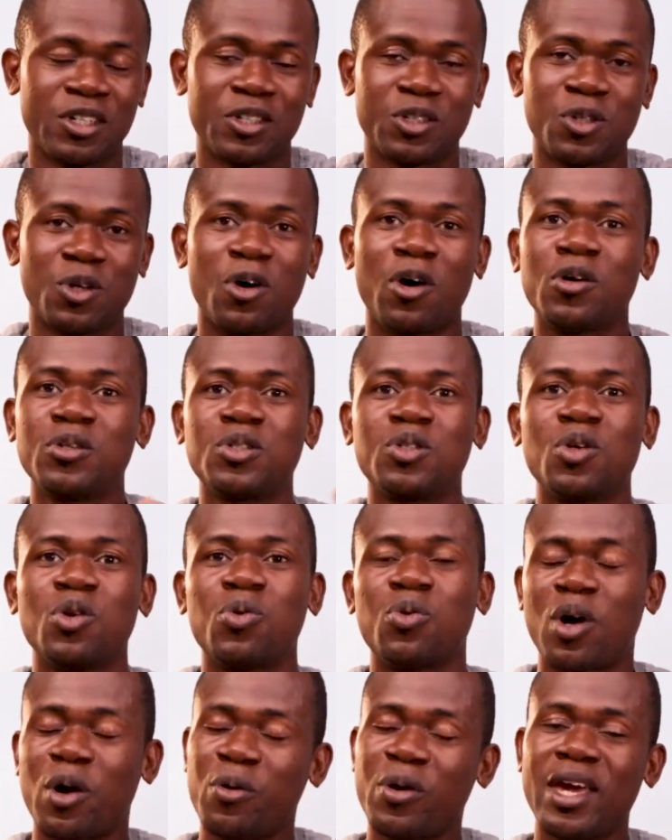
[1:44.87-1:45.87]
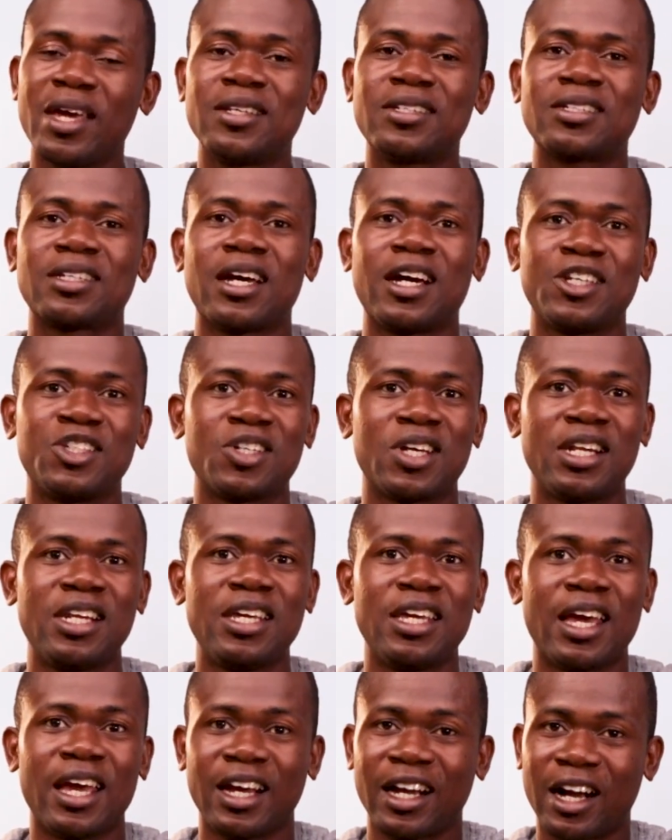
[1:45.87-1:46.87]
So also Huawei is
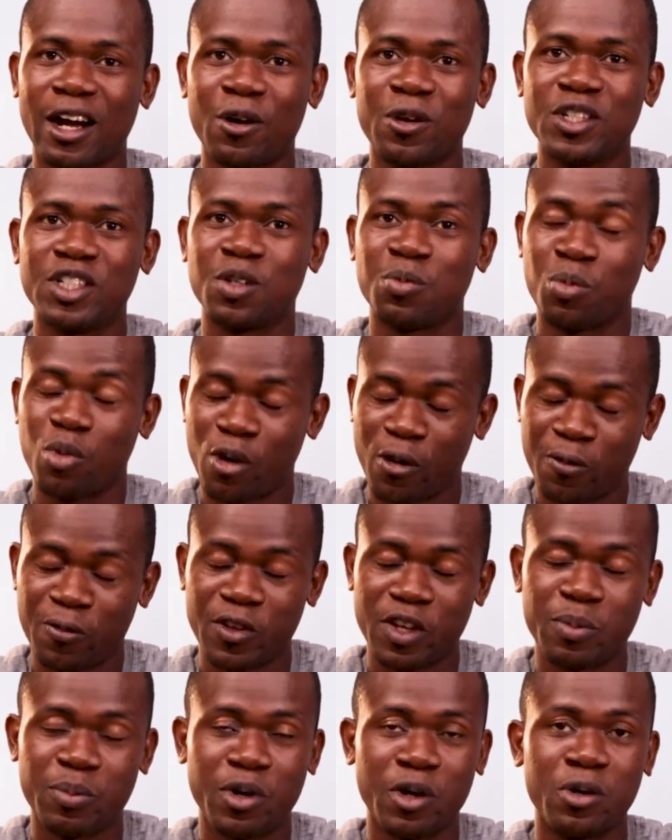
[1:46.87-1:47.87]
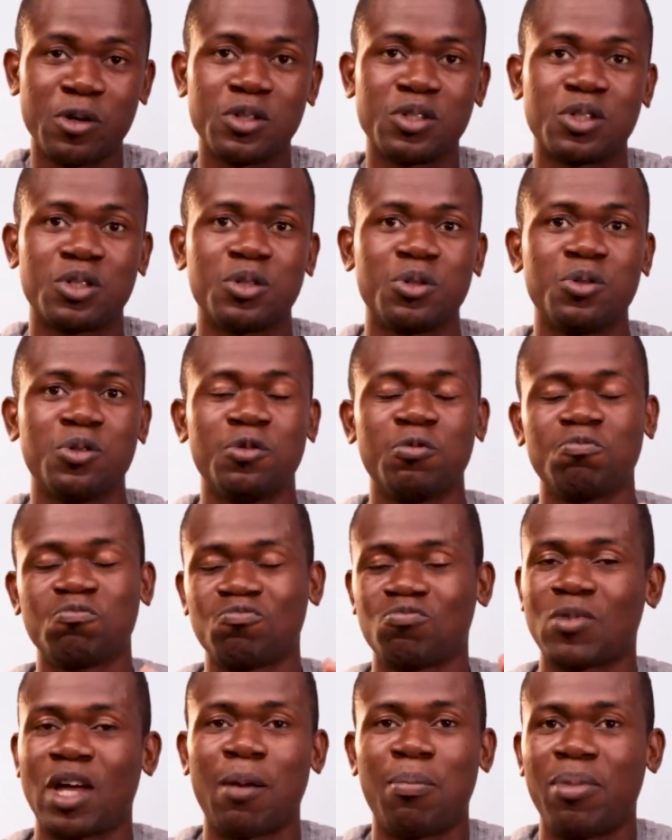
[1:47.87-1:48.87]
actually encouraging more females to
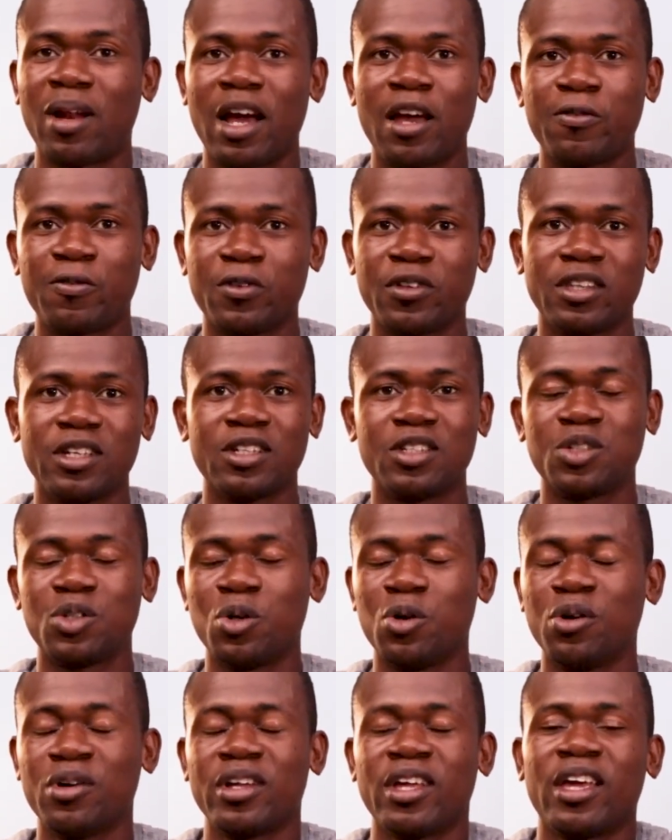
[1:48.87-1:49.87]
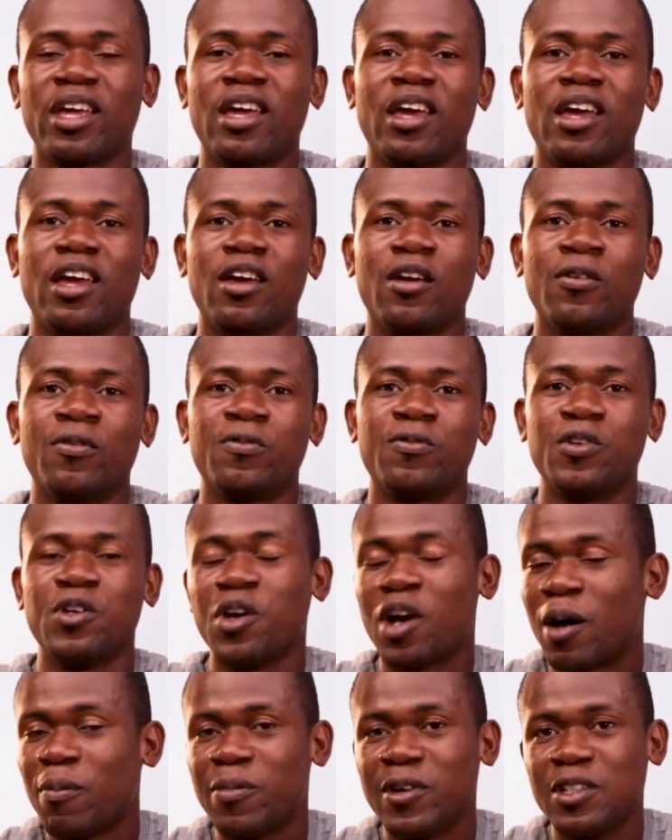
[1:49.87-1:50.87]
apply for this. So if
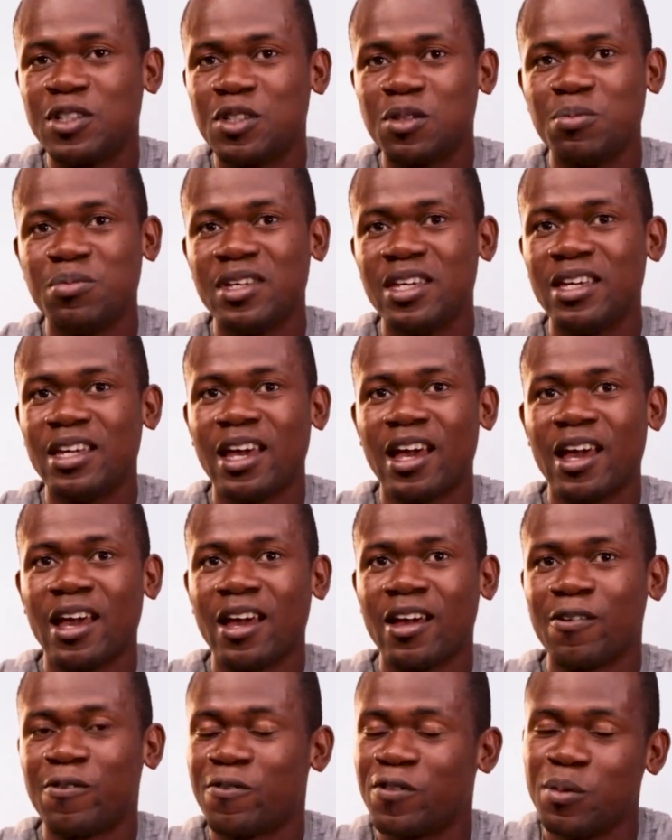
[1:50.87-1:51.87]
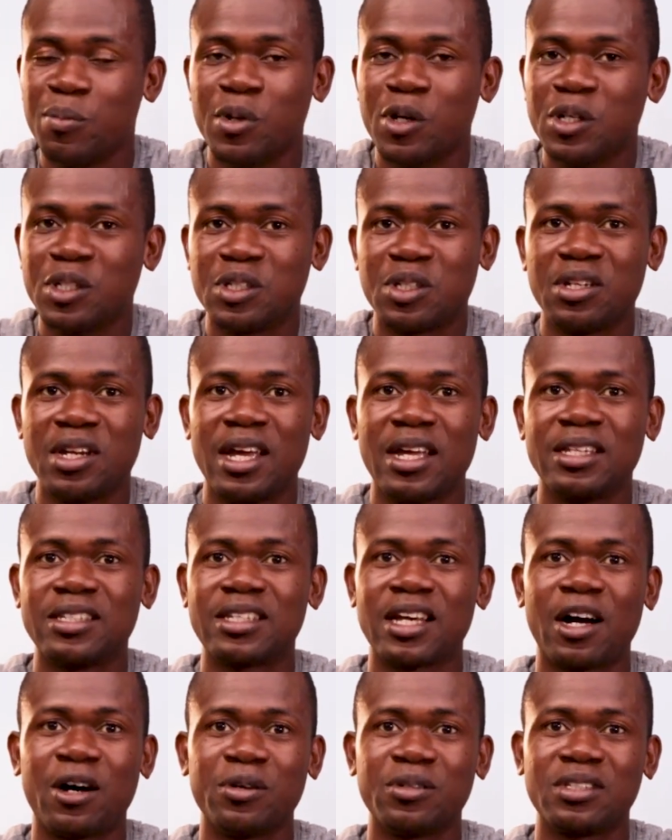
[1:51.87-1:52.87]
you happen to be a female
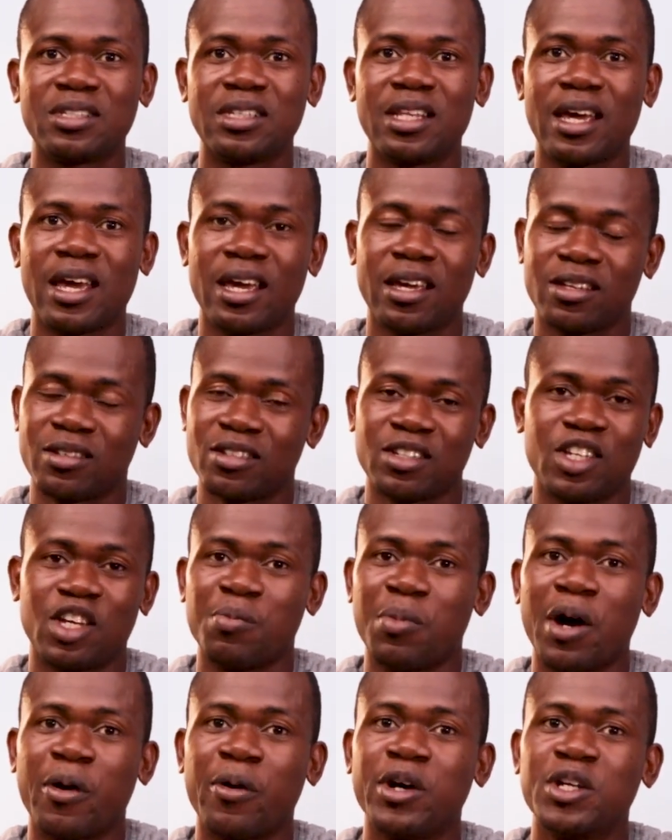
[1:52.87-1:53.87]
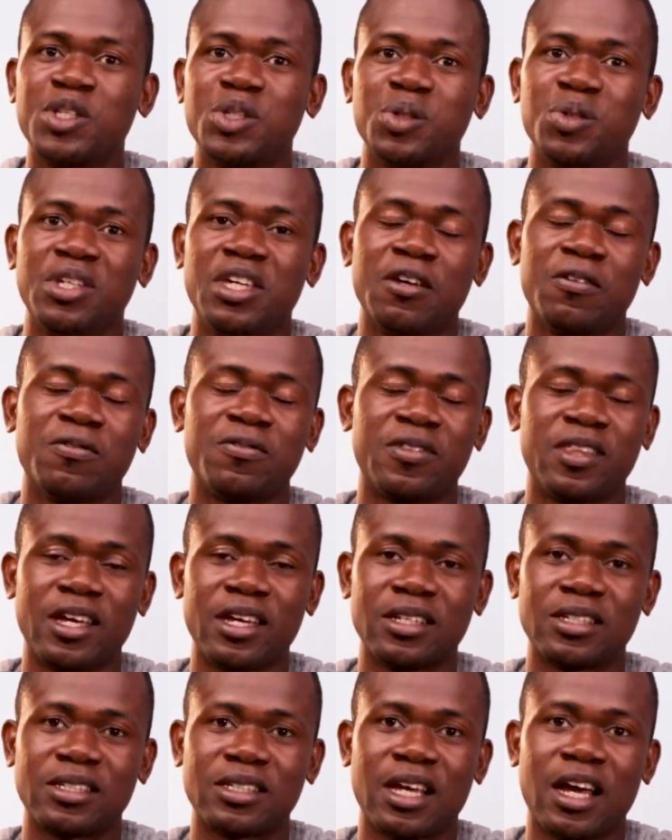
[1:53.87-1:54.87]
student out there, you might want to give
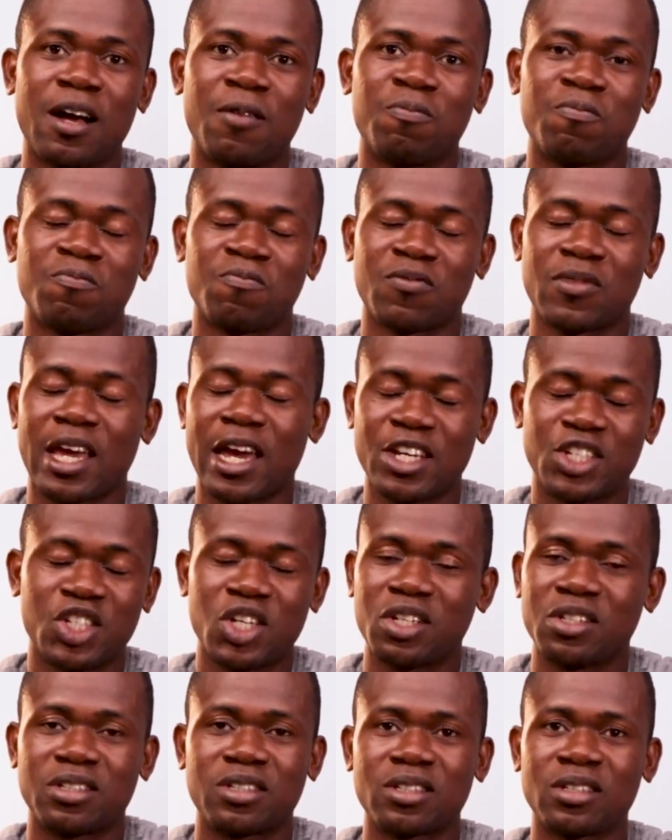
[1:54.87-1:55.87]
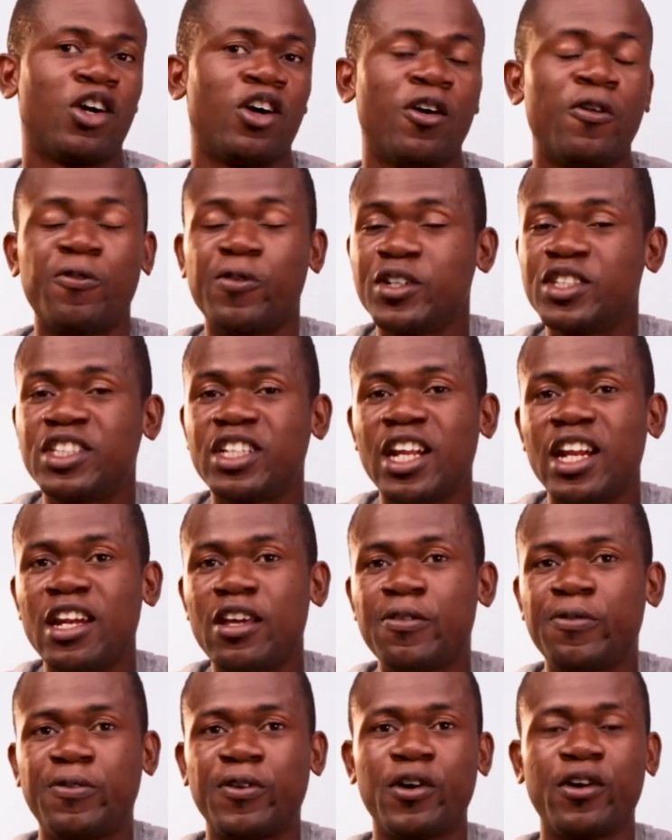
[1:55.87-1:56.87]
this a shot.
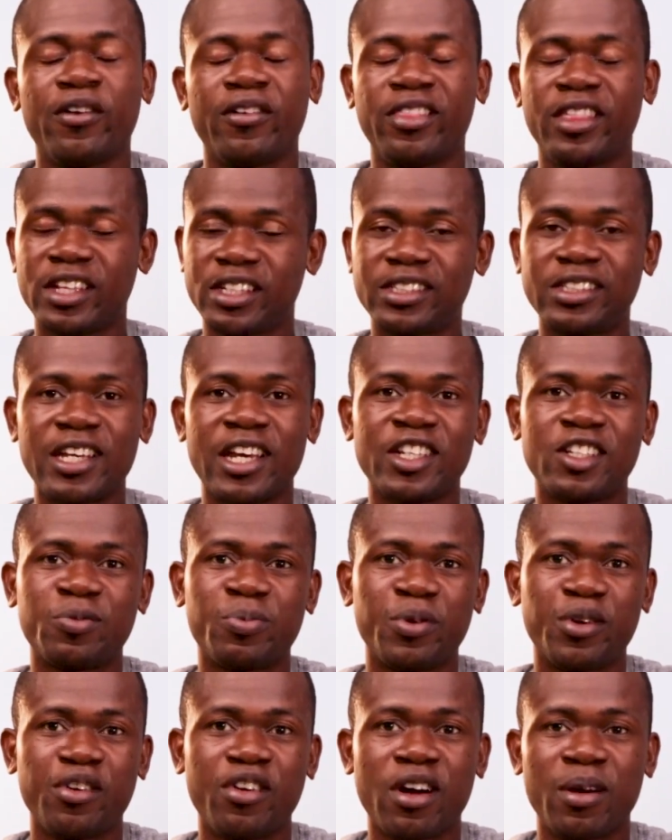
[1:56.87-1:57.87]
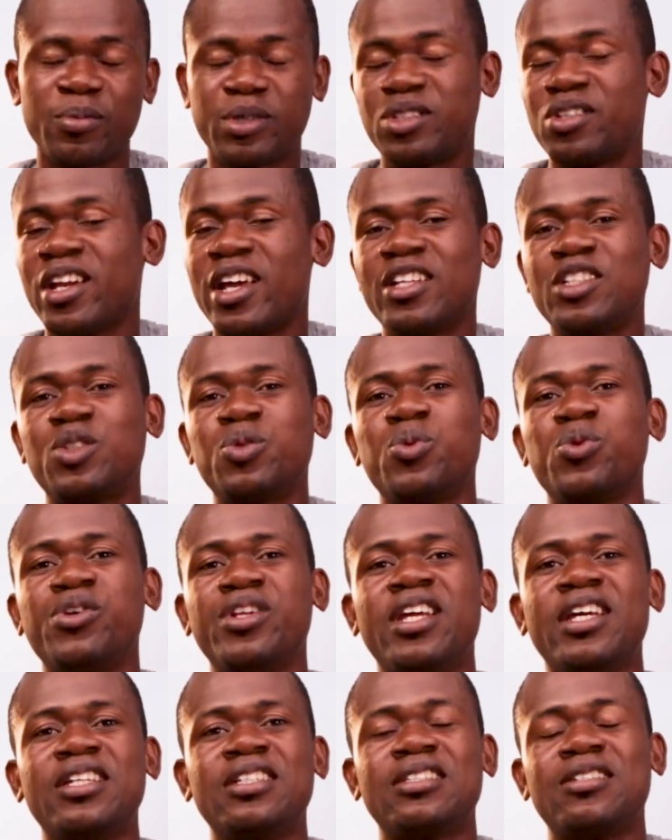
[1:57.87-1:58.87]
Unfortunately for this year's program, students
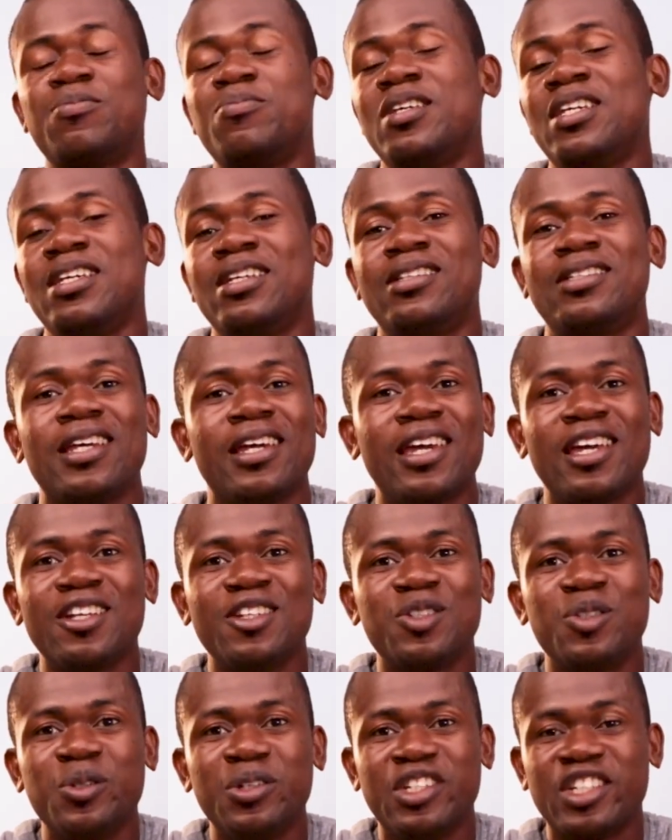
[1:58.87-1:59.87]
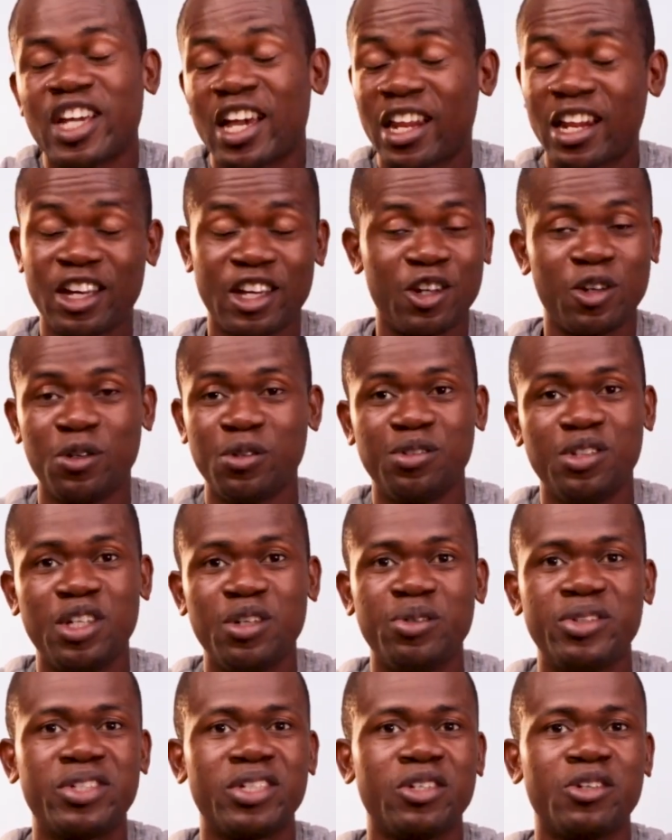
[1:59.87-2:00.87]
wouldn't be taken to China,
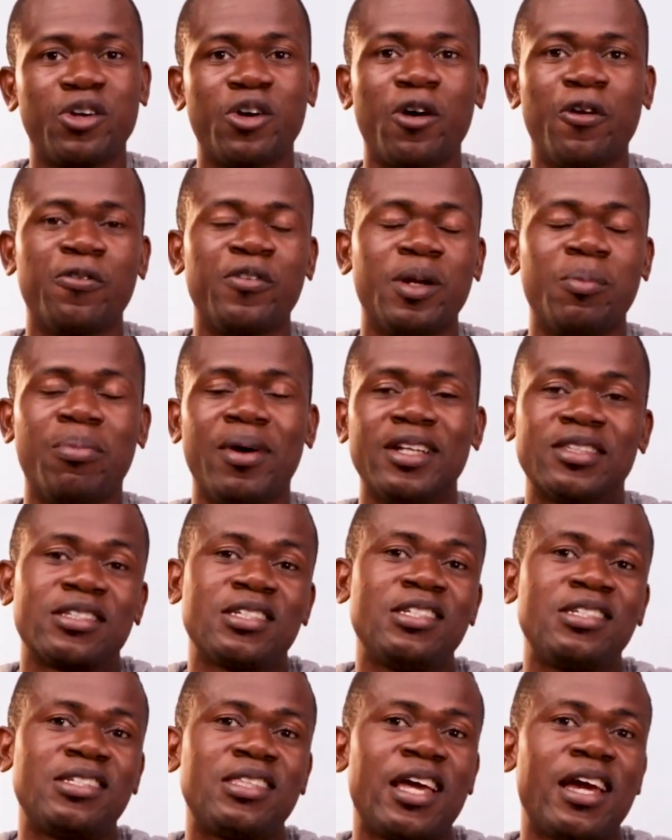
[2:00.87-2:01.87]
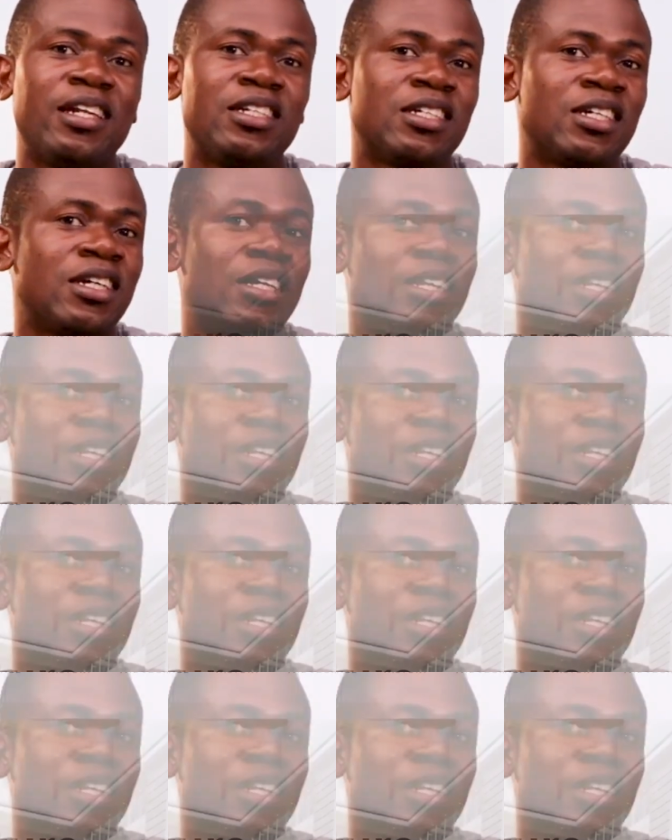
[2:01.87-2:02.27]
due to COVID, but instead